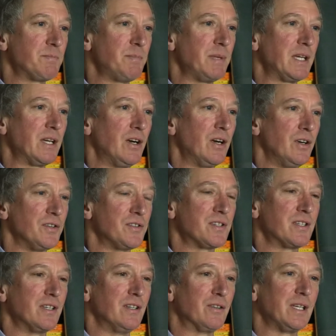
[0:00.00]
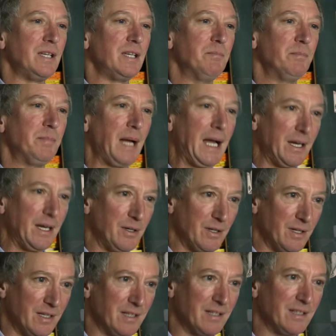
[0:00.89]
because looking back
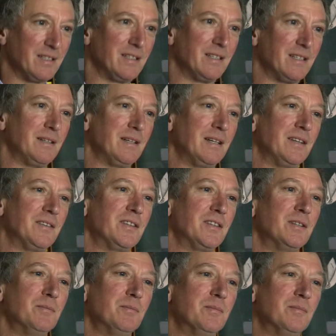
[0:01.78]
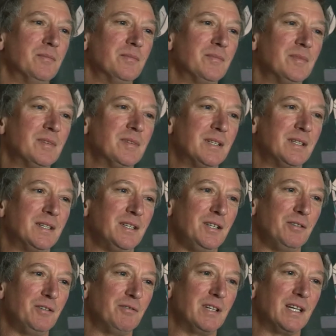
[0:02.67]
at them,
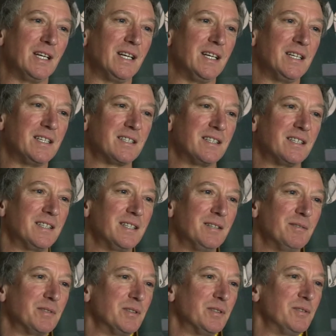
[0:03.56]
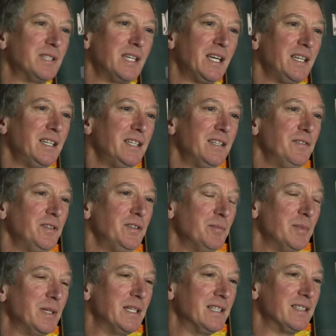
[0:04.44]
you realize that it was all done in a few
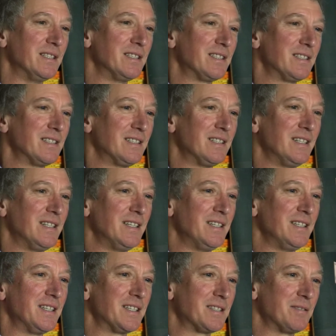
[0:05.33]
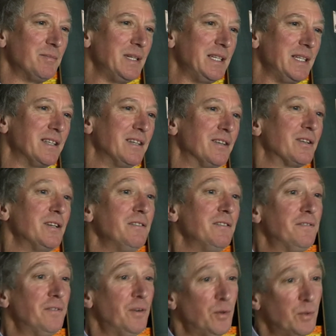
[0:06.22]
minutes, doesn't mean that looking
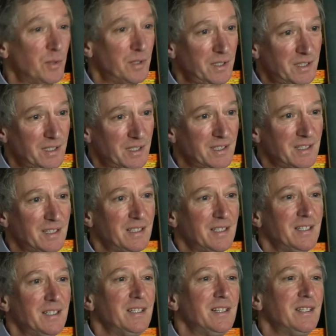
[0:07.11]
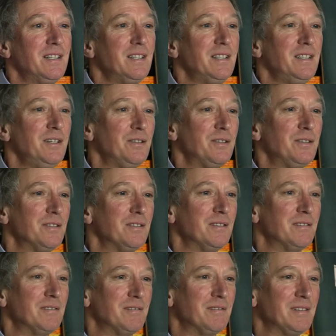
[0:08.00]
forward, you can
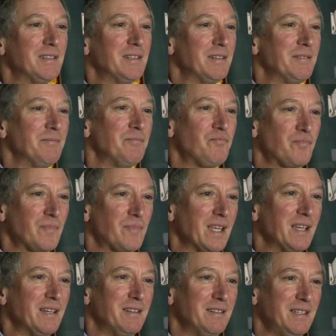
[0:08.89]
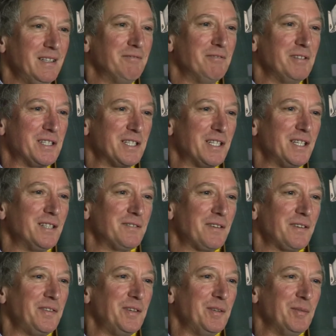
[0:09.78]
reserve
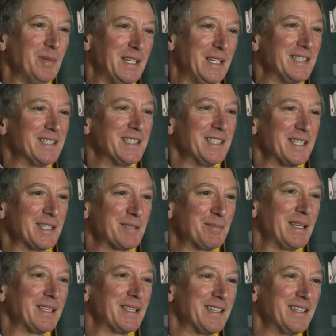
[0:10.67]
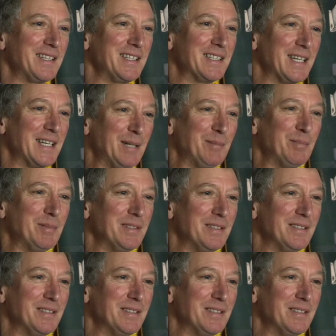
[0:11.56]
a few minutes and expect the thing to happen.